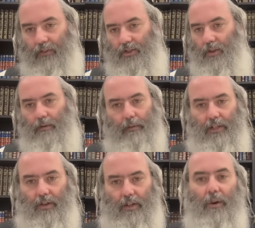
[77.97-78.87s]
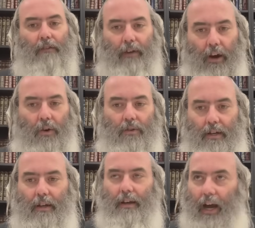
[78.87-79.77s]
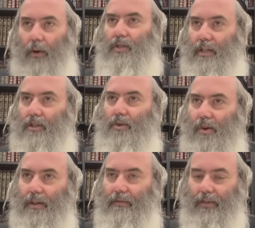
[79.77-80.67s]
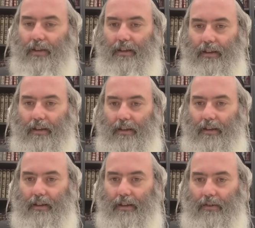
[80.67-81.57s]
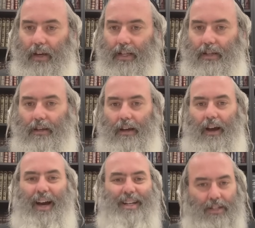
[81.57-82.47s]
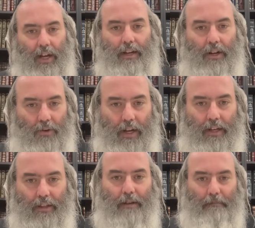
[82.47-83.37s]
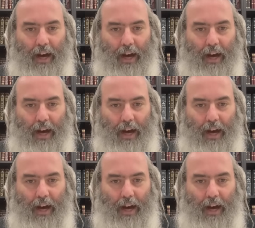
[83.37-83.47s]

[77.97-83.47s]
Rebbe Beisoy, do I have my own house in control? Right? I decided already that my